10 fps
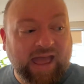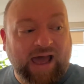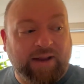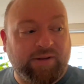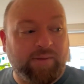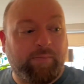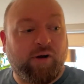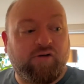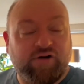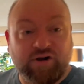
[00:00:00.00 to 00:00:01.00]
and I'm gonna
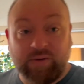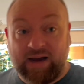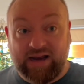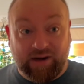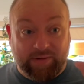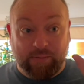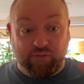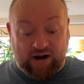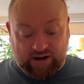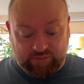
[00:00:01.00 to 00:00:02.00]
borrow a little bit of
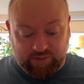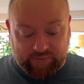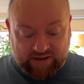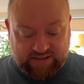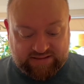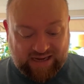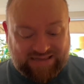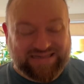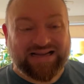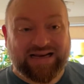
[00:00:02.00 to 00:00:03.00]
brown because
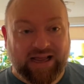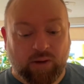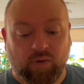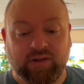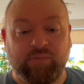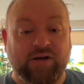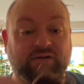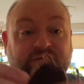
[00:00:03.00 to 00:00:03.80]
ideally I want the brown to